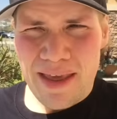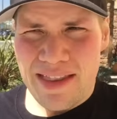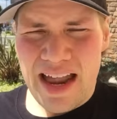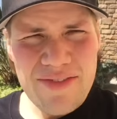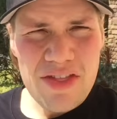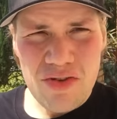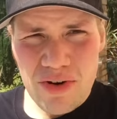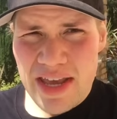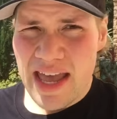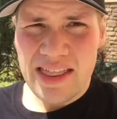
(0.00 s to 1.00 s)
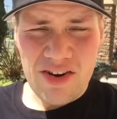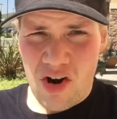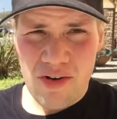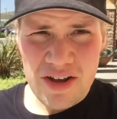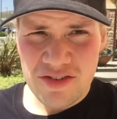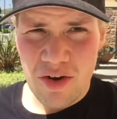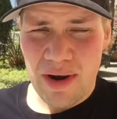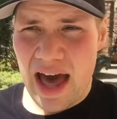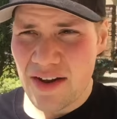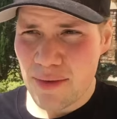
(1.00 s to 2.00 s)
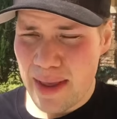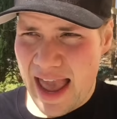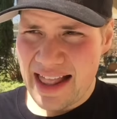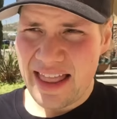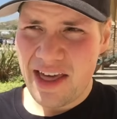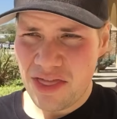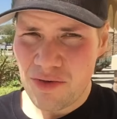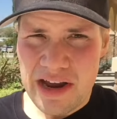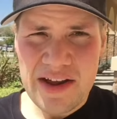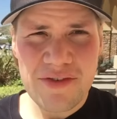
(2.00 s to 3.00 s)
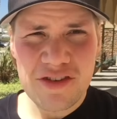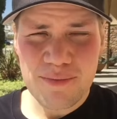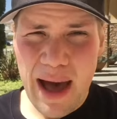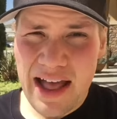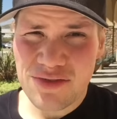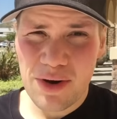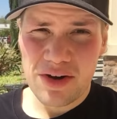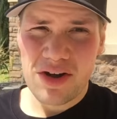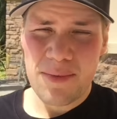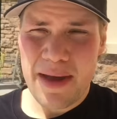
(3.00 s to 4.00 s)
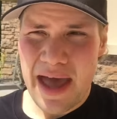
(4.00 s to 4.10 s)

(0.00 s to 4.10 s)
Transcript: Not even three yet, and they're already sold out of them. They had like three different spots where it could have